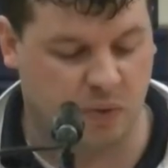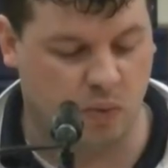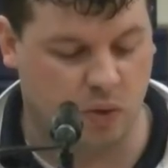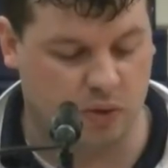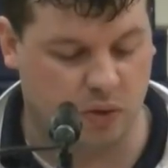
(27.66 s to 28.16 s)

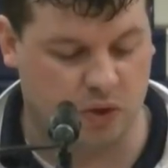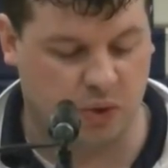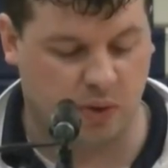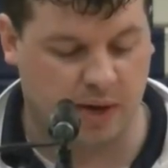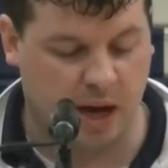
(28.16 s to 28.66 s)
Award goes to
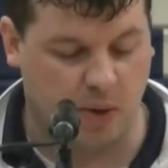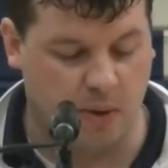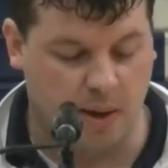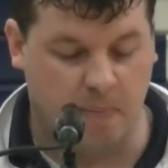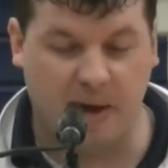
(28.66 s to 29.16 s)
our now
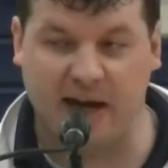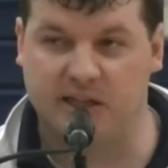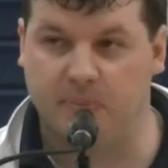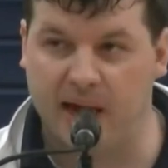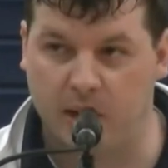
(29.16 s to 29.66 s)

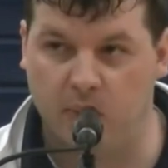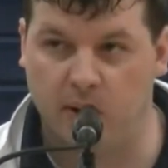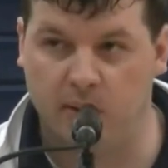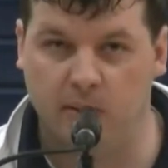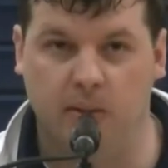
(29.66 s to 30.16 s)
back-to-back -back
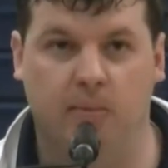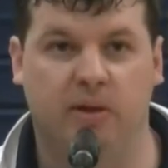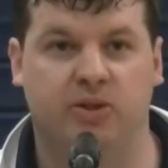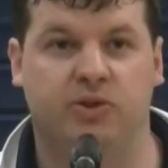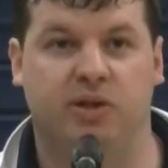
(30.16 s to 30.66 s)
winner,
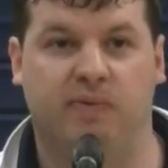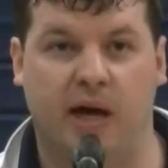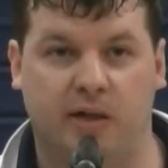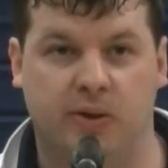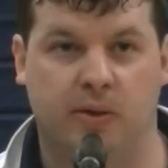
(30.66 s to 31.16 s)
Mitchell Giovanni.